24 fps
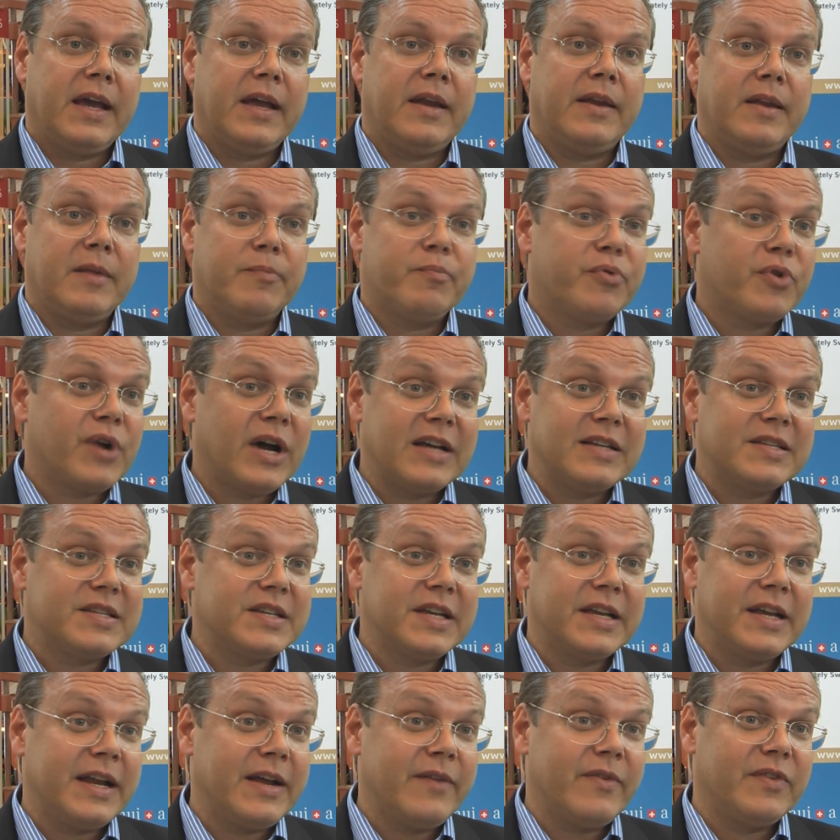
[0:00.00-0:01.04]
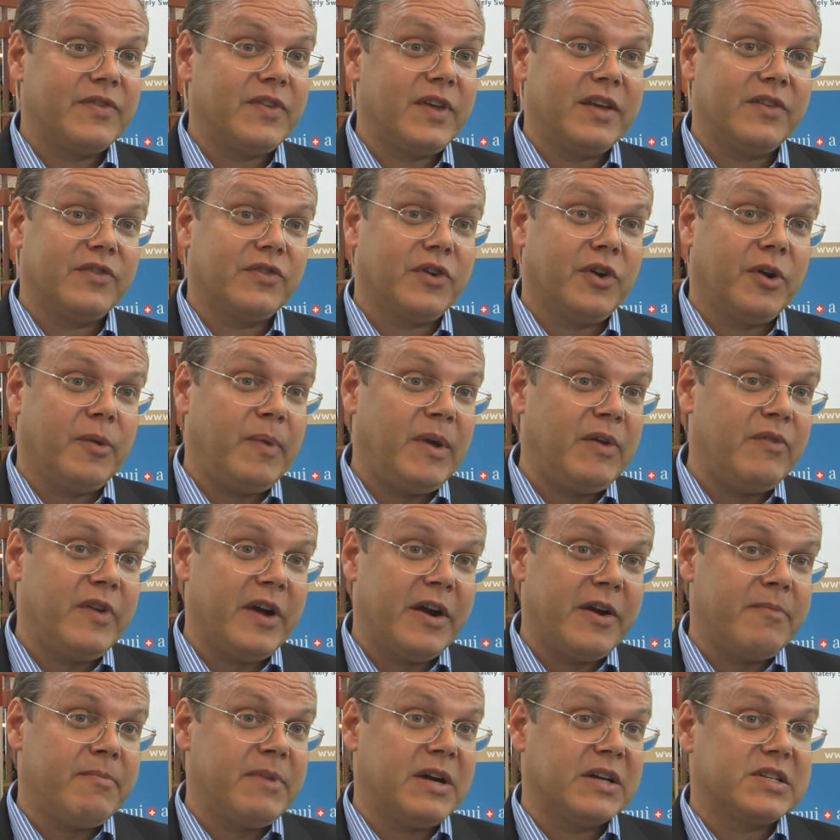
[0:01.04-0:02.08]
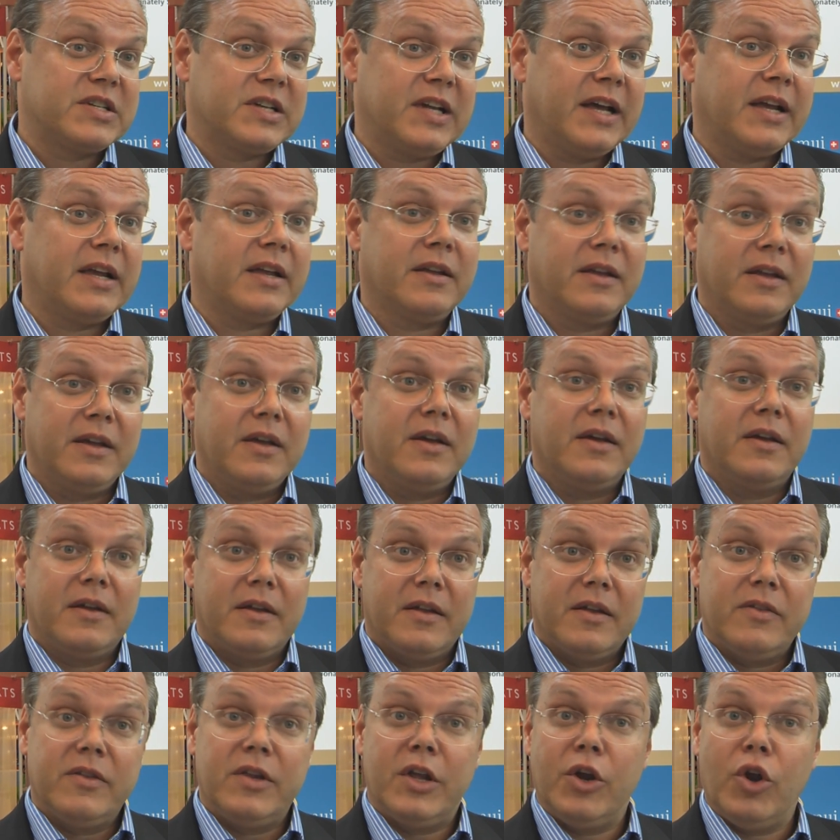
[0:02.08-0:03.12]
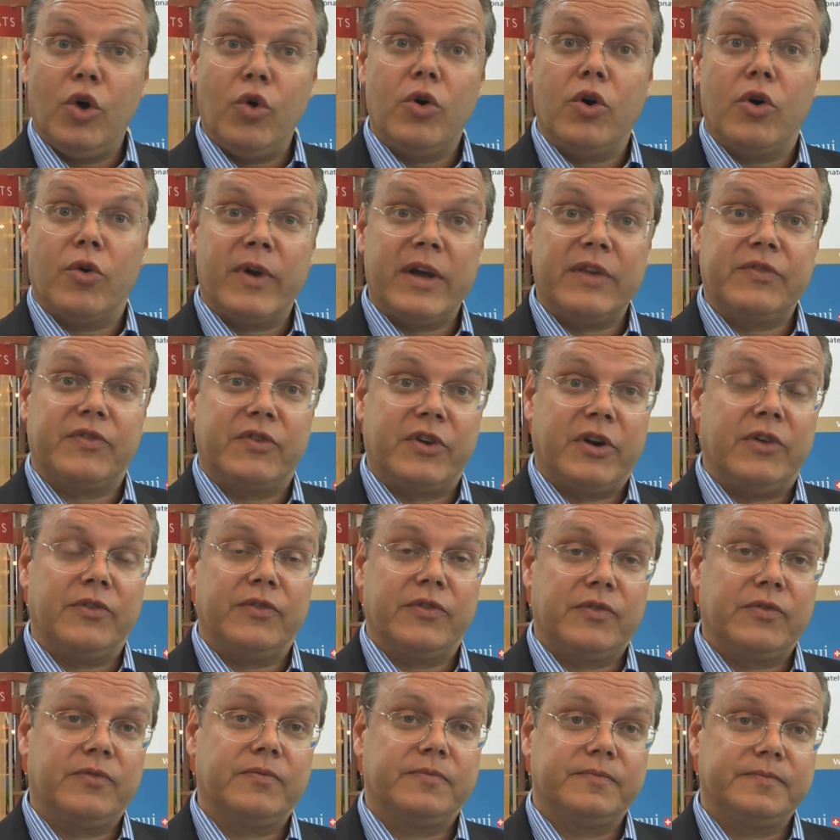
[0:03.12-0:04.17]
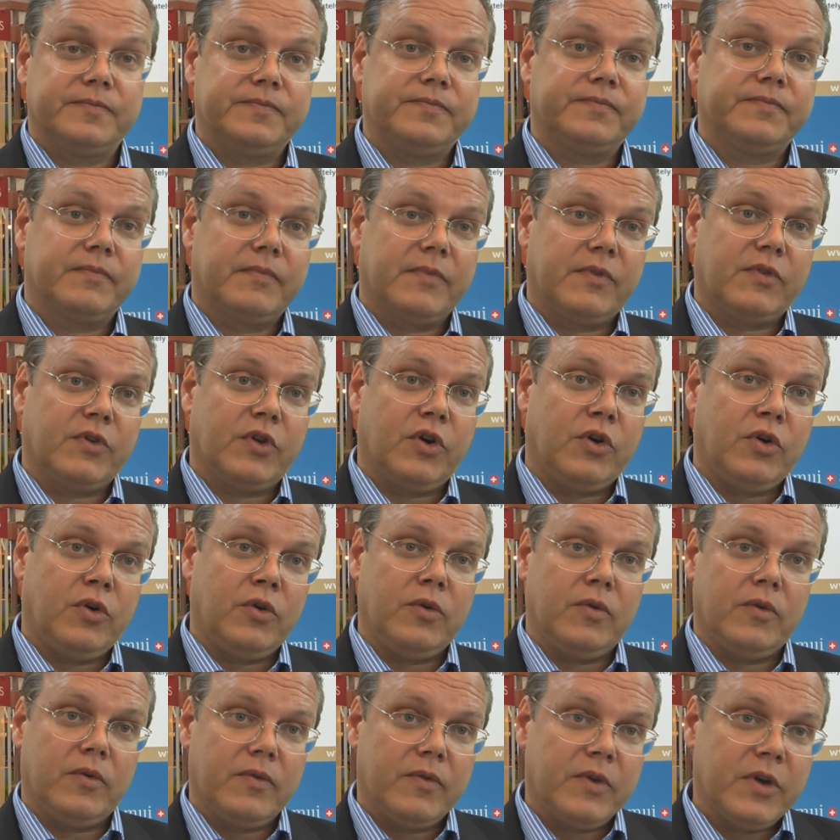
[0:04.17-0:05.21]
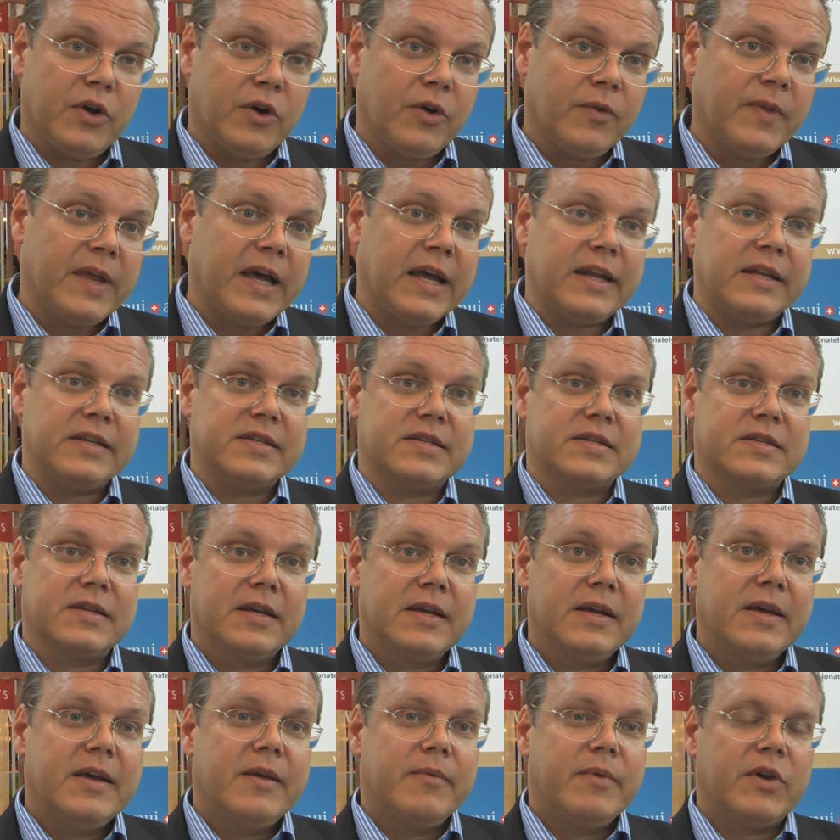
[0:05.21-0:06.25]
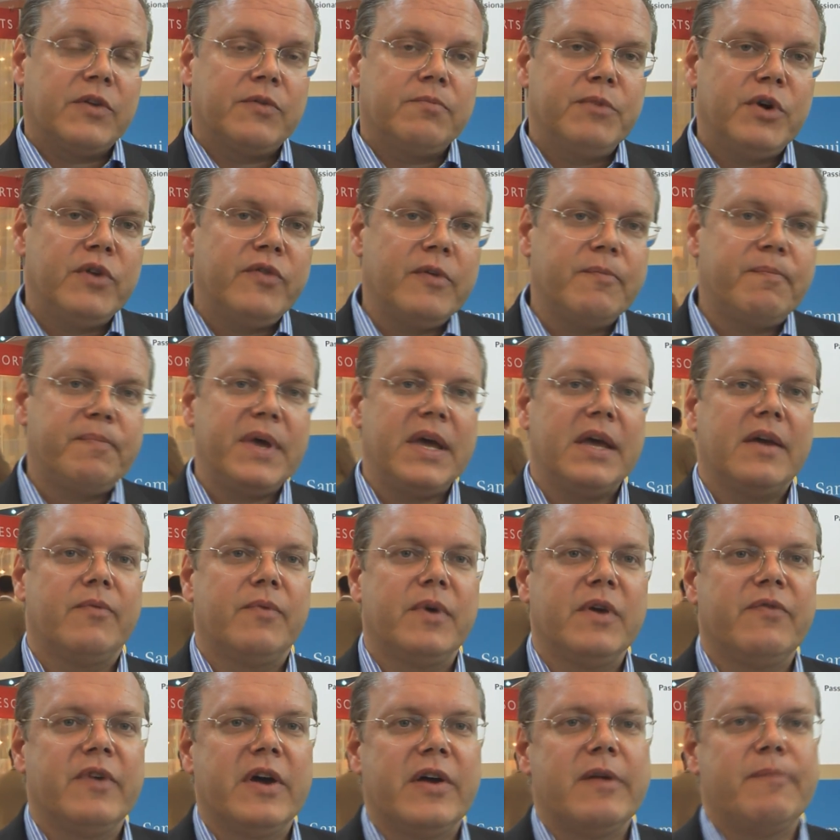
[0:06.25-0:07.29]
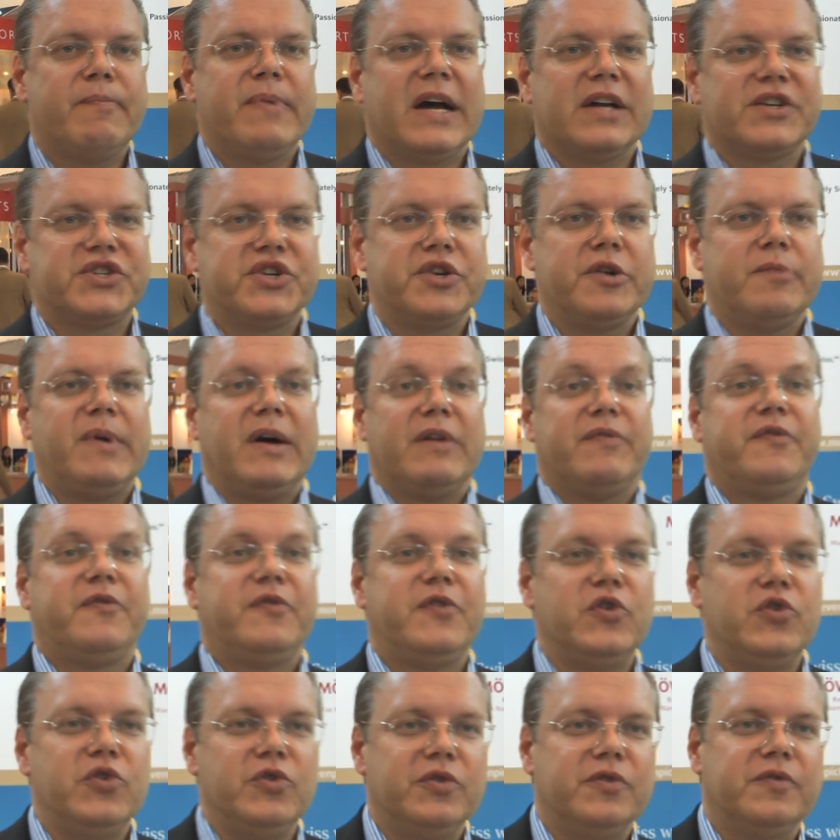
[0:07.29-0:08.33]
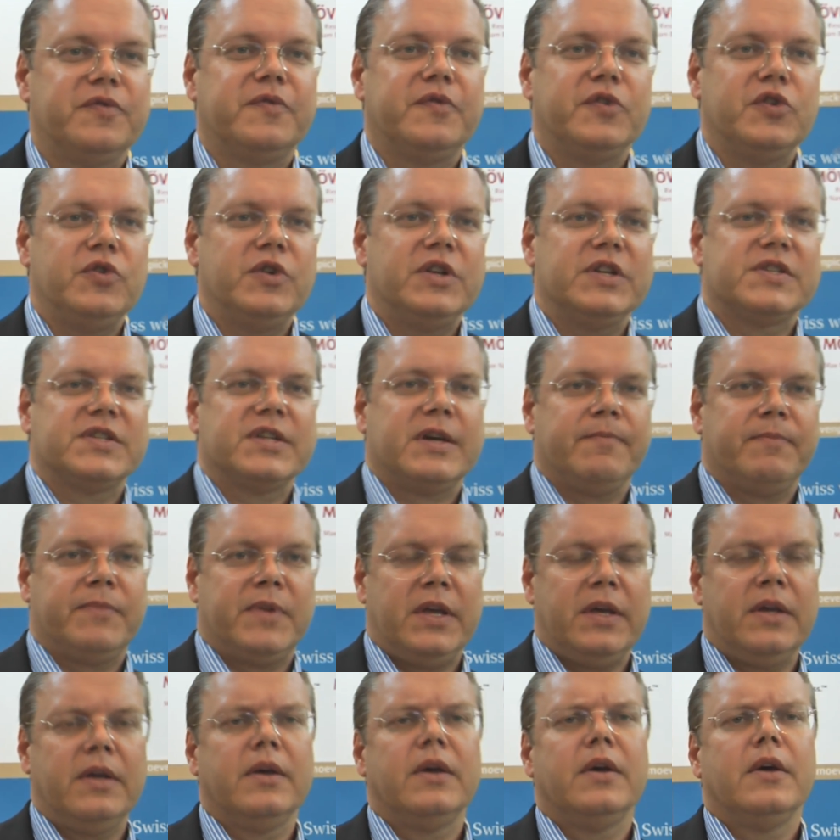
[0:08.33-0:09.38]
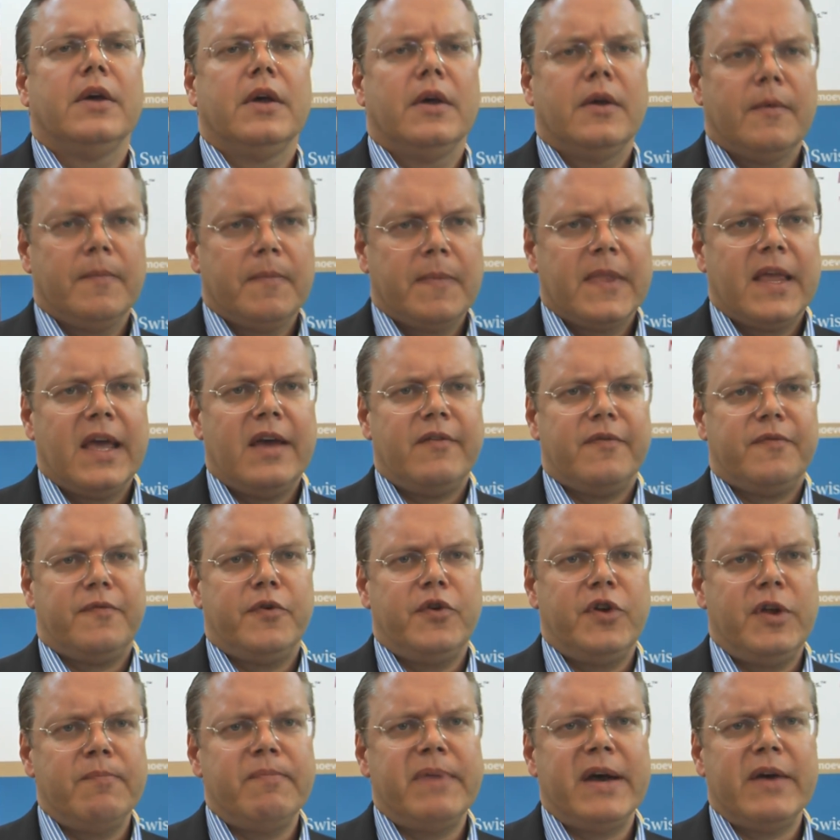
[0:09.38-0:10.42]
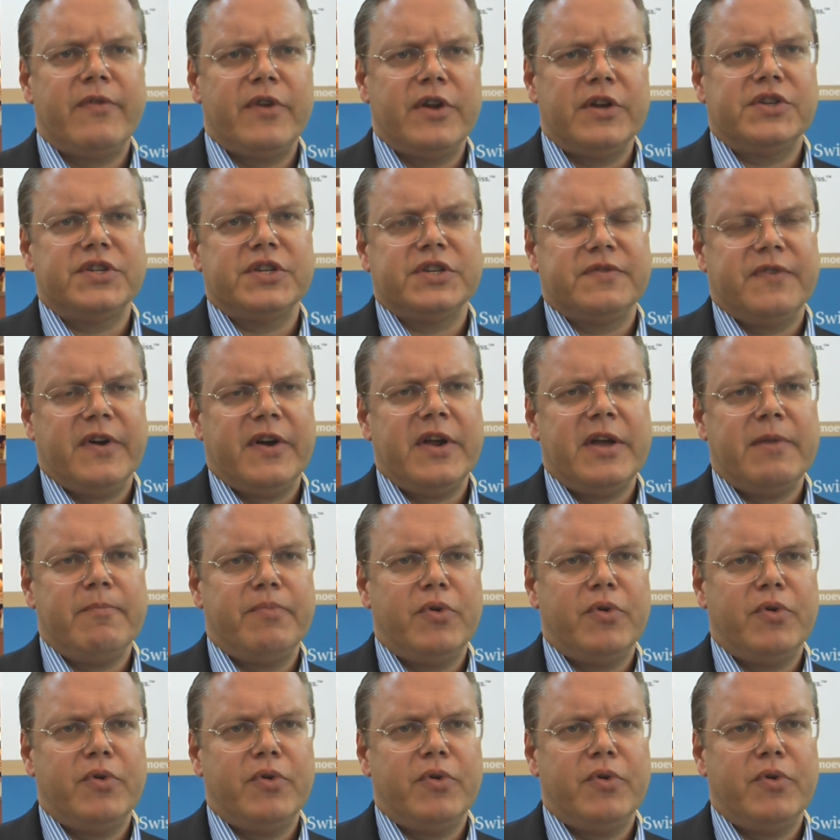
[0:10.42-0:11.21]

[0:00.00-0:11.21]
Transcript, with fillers: And the pricing and everything is going to be very much like the local restaurants. So, you know, that is, with and Pick, we're very passionate about food. Food is something, food and beverage is very